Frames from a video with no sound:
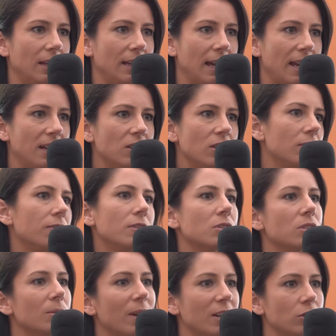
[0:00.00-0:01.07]
like yeah. anything
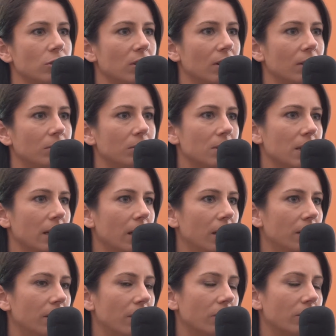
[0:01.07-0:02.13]
first dimensional. It yeah. was like
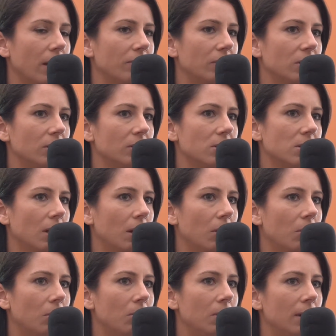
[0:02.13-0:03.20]
on another level.
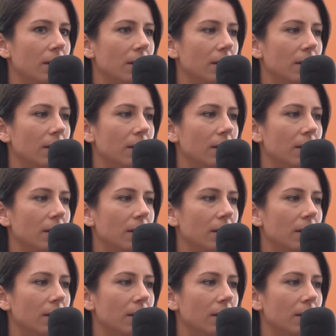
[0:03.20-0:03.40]
So,